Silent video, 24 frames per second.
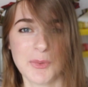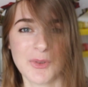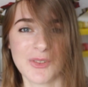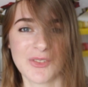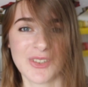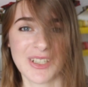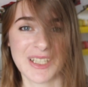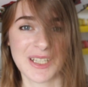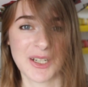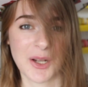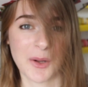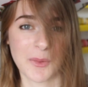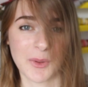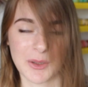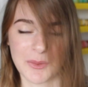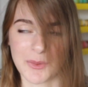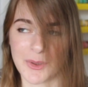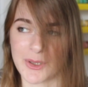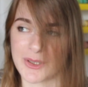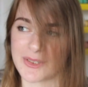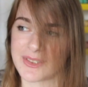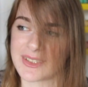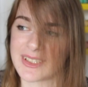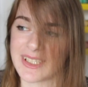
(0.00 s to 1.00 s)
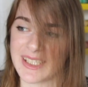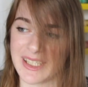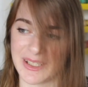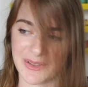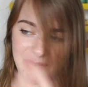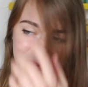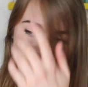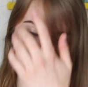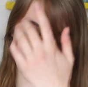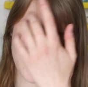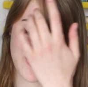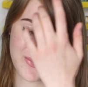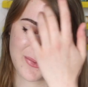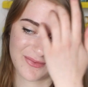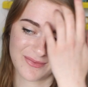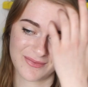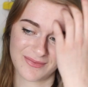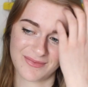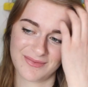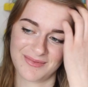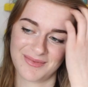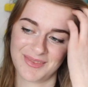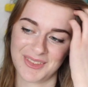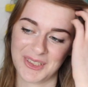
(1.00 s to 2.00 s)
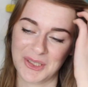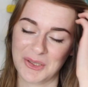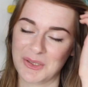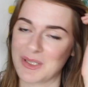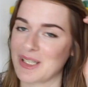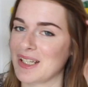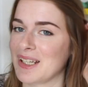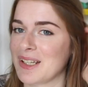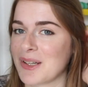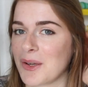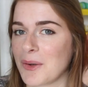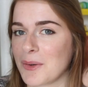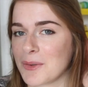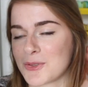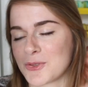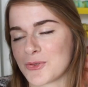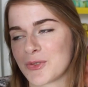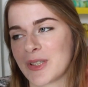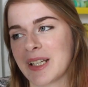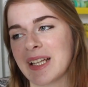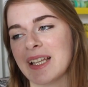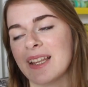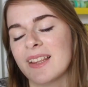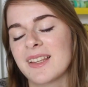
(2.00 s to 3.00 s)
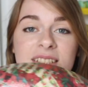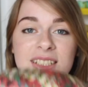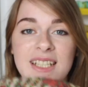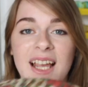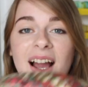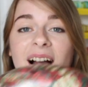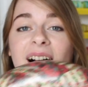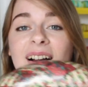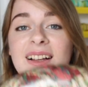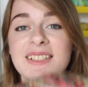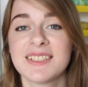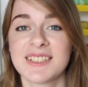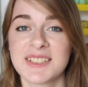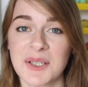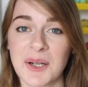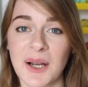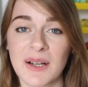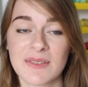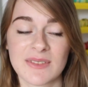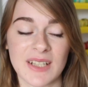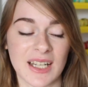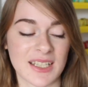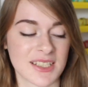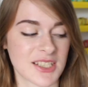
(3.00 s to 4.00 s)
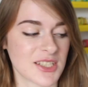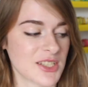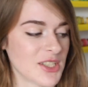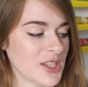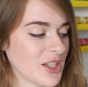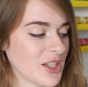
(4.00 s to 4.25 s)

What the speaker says: you wouldn't really know what it was if you didn't know it was a wreath. So yeah, still have that to